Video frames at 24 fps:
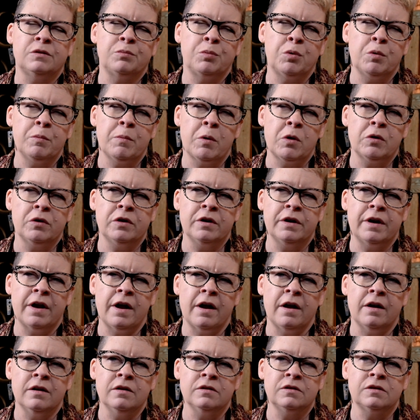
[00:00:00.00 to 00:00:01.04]
promoted
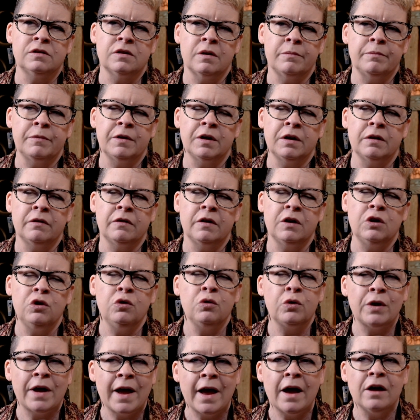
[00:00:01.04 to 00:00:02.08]
as something that you
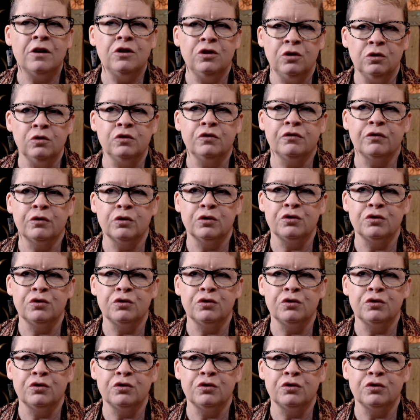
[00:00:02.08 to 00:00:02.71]
can use for